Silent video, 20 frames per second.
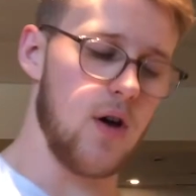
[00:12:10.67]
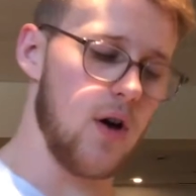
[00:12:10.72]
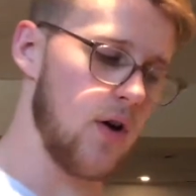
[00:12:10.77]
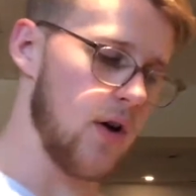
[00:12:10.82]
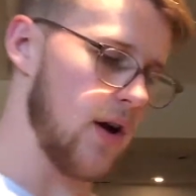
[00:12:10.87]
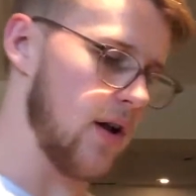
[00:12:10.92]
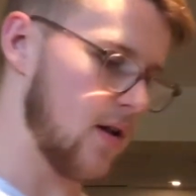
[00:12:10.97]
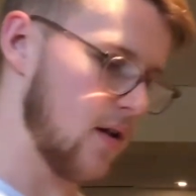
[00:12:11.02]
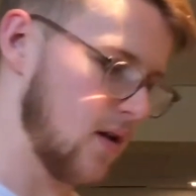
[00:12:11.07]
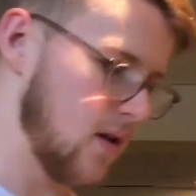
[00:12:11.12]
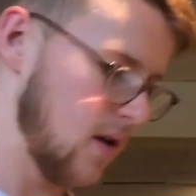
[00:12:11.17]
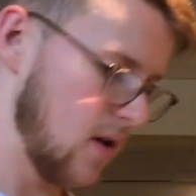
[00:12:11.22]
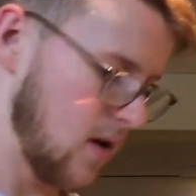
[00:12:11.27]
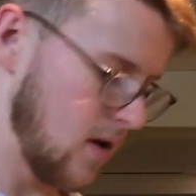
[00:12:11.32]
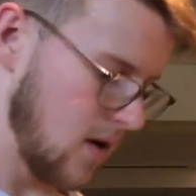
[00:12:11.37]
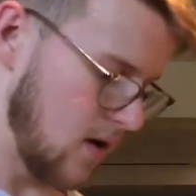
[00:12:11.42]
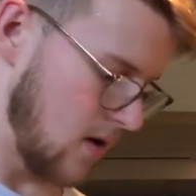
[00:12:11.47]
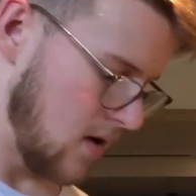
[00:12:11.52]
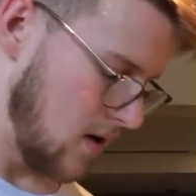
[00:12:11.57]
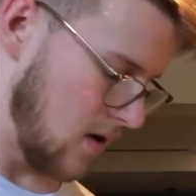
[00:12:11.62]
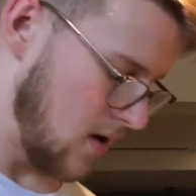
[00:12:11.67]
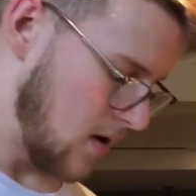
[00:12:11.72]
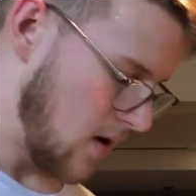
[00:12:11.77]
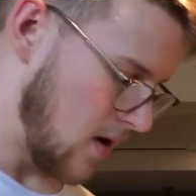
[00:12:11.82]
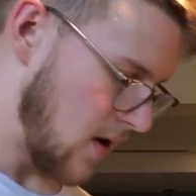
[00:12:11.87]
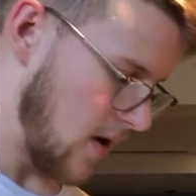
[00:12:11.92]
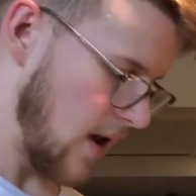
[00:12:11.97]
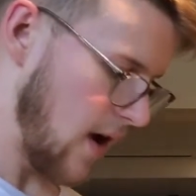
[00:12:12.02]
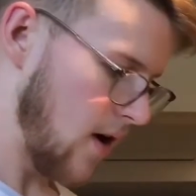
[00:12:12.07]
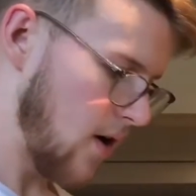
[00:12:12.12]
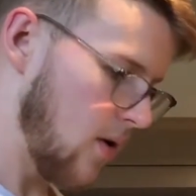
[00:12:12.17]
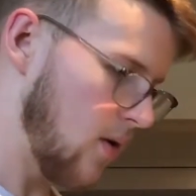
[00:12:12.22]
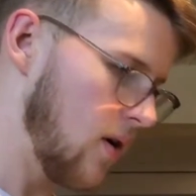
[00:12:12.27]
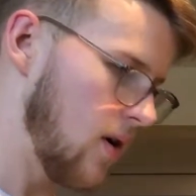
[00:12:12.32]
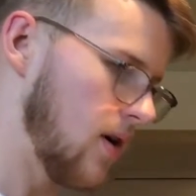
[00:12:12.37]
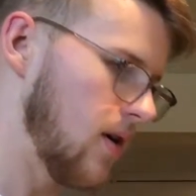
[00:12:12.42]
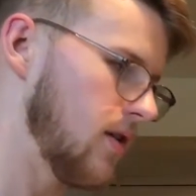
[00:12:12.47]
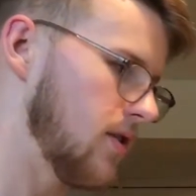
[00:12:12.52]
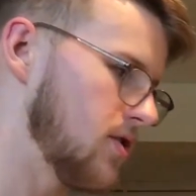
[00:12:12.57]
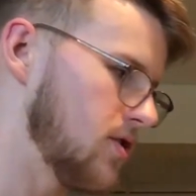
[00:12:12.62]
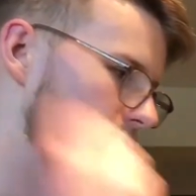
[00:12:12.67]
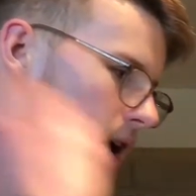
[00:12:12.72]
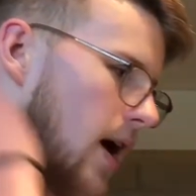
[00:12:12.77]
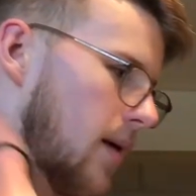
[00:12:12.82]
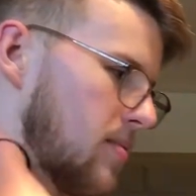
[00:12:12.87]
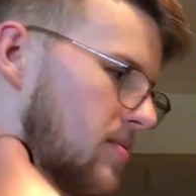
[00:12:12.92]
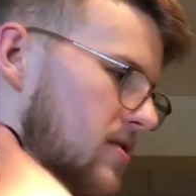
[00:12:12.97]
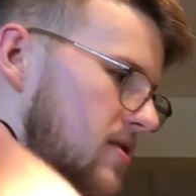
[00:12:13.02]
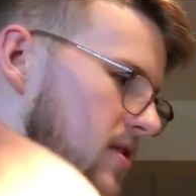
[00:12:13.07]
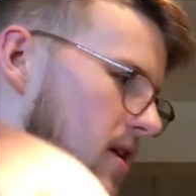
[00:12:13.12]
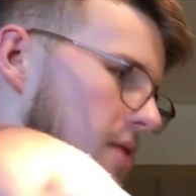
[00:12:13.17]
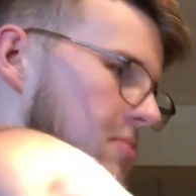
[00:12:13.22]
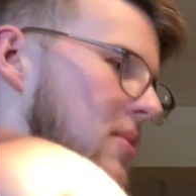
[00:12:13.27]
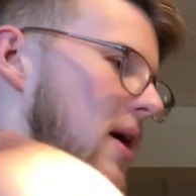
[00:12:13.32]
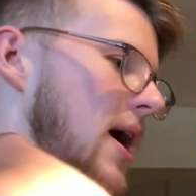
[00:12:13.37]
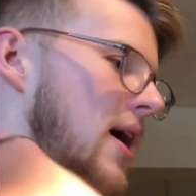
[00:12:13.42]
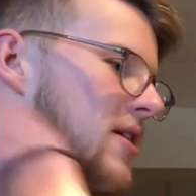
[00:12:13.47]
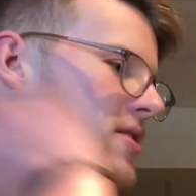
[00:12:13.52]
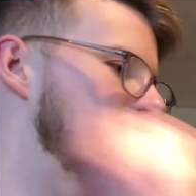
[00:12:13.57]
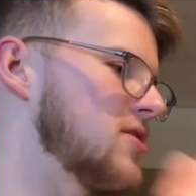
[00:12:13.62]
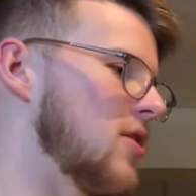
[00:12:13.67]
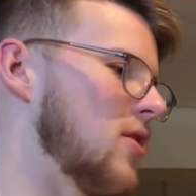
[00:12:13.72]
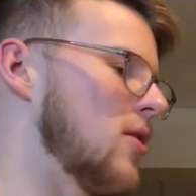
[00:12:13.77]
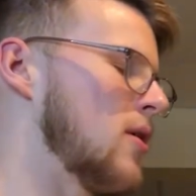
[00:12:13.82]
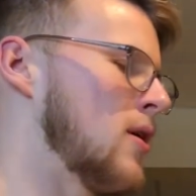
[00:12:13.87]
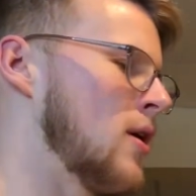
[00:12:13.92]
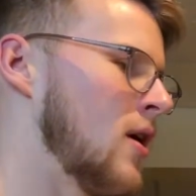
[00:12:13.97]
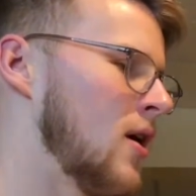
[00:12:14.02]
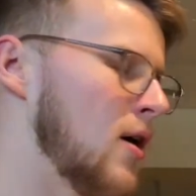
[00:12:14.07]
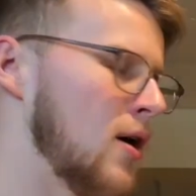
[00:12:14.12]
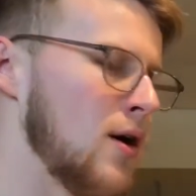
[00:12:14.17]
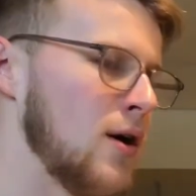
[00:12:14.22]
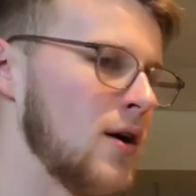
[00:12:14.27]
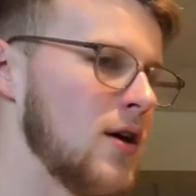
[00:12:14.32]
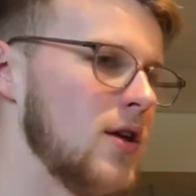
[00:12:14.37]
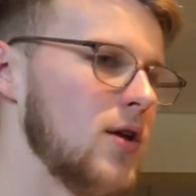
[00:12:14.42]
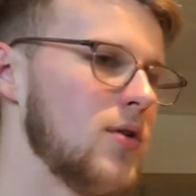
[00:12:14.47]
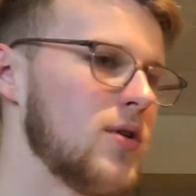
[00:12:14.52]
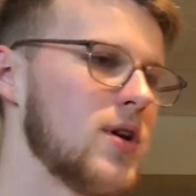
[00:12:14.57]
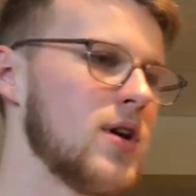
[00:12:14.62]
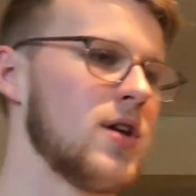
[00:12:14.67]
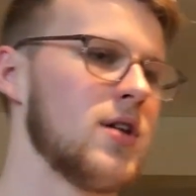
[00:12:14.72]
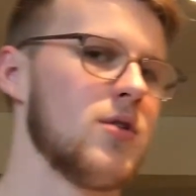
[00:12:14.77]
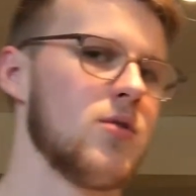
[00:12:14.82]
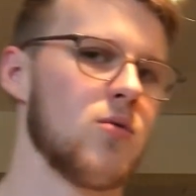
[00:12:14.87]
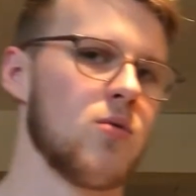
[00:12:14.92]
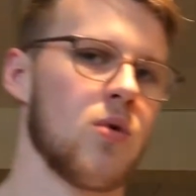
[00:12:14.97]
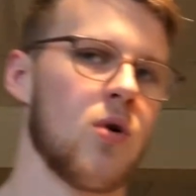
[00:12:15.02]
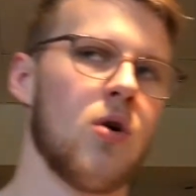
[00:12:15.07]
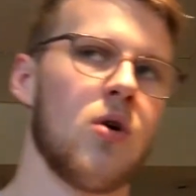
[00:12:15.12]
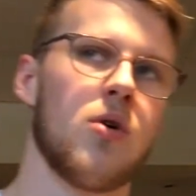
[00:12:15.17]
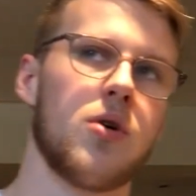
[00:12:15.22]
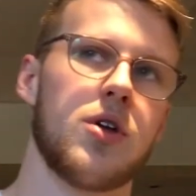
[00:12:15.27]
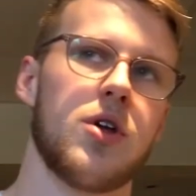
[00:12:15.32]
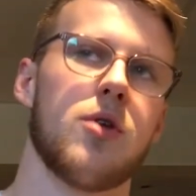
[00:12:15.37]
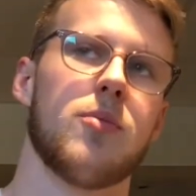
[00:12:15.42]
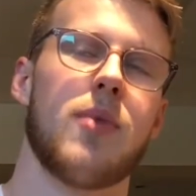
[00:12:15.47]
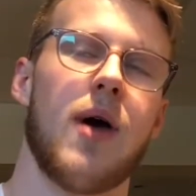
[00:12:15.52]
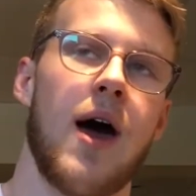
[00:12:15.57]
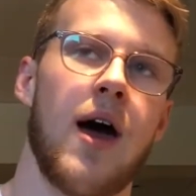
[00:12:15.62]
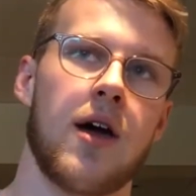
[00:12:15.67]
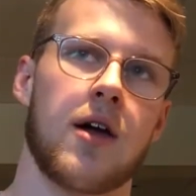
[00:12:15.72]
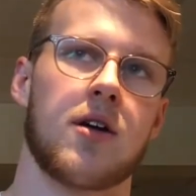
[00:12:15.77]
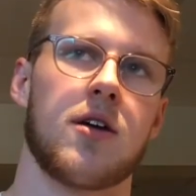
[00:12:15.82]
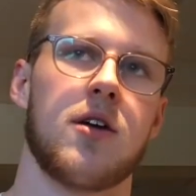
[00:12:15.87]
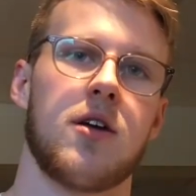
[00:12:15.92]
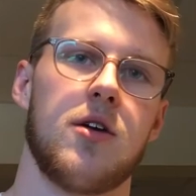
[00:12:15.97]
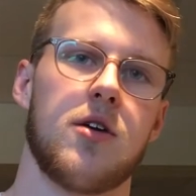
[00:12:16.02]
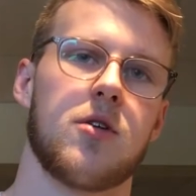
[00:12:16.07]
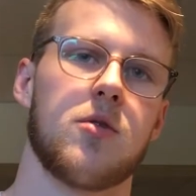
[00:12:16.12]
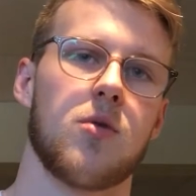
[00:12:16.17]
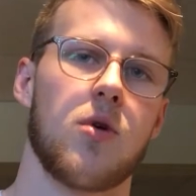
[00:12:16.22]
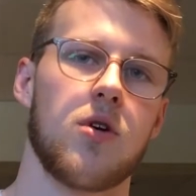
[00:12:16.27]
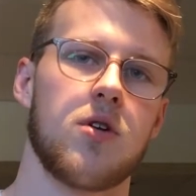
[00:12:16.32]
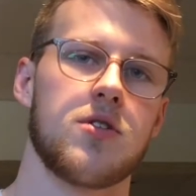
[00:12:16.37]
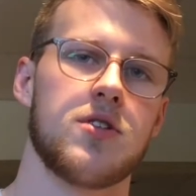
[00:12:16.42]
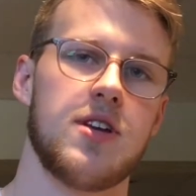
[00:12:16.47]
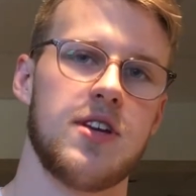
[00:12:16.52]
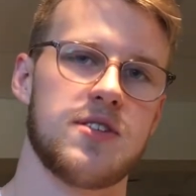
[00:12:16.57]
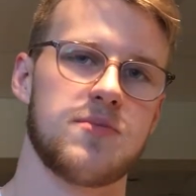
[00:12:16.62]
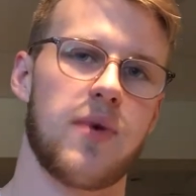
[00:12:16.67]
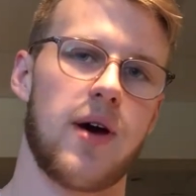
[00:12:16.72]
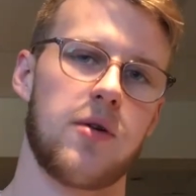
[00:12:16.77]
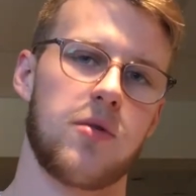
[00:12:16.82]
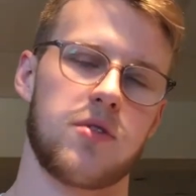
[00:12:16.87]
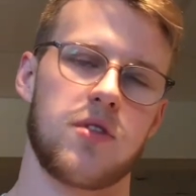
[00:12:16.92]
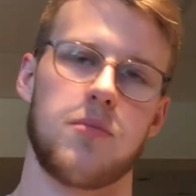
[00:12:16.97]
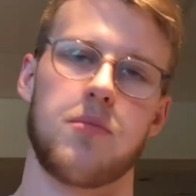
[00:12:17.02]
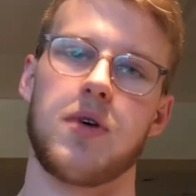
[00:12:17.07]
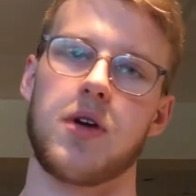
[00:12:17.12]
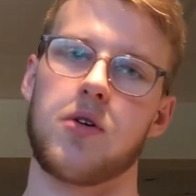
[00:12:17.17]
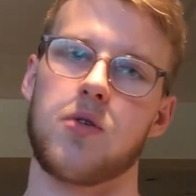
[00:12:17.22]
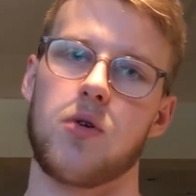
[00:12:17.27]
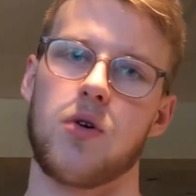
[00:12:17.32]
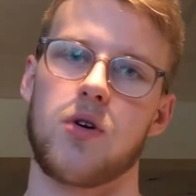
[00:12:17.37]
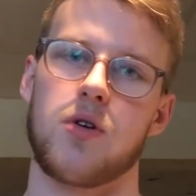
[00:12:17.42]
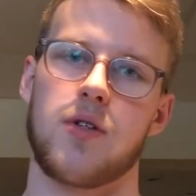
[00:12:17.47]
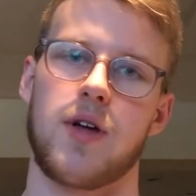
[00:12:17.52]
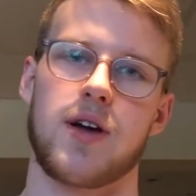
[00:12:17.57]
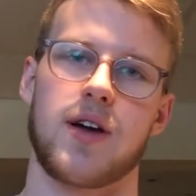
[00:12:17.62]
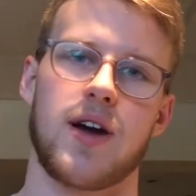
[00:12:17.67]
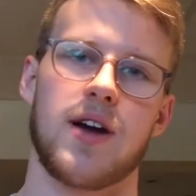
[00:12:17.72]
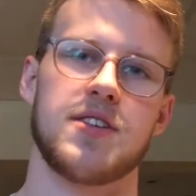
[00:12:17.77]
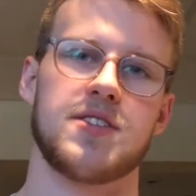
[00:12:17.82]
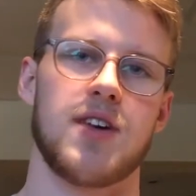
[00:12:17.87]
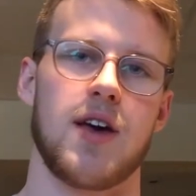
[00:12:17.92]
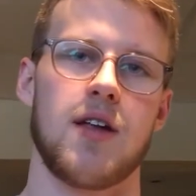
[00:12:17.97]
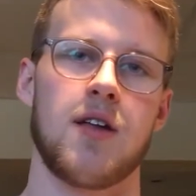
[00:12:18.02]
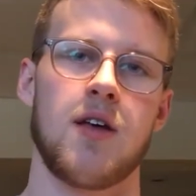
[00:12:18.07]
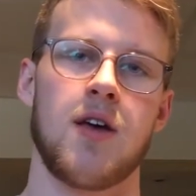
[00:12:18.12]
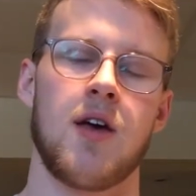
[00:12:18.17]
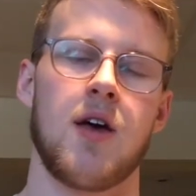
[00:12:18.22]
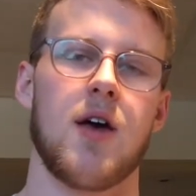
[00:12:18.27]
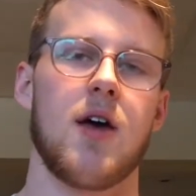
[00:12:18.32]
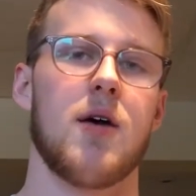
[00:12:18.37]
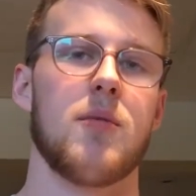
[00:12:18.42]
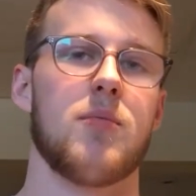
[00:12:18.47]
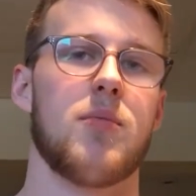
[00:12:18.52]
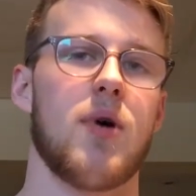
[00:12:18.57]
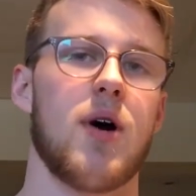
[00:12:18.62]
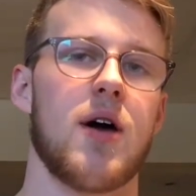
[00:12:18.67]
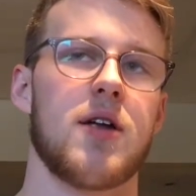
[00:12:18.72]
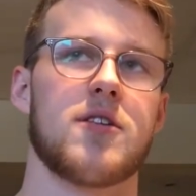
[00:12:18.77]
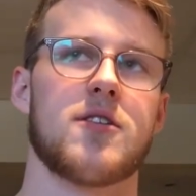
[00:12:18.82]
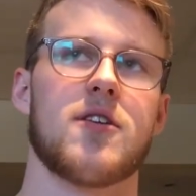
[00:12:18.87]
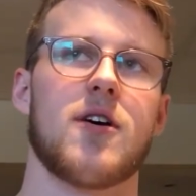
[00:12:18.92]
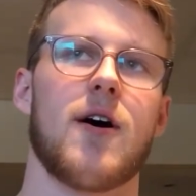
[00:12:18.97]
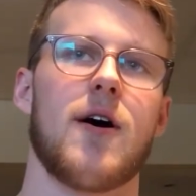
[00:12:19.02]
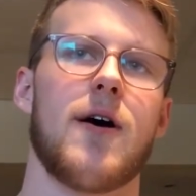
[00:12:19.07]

All right, now traps and back. So you can roll your back, you can roll your T-spine with the big roller like I said, but